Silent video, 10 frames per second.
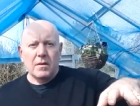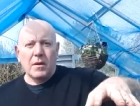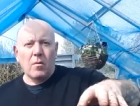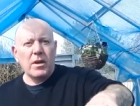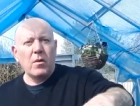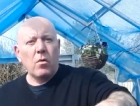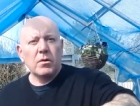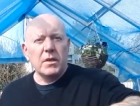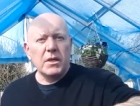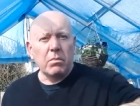Now, when you
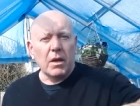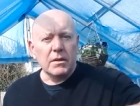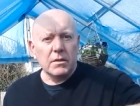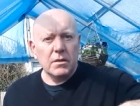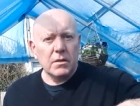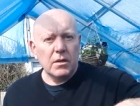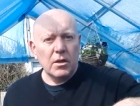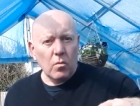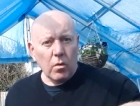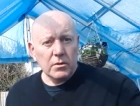water these plants,
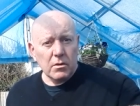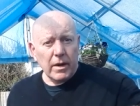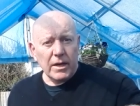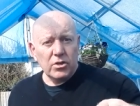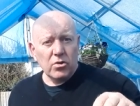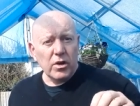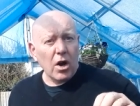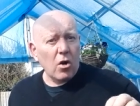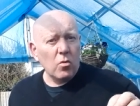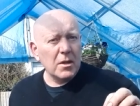you want to make sure
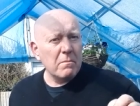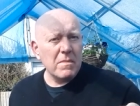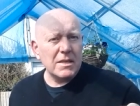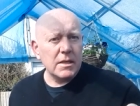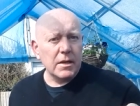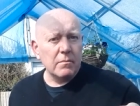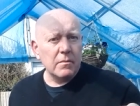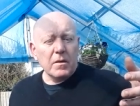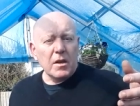you're only misting them.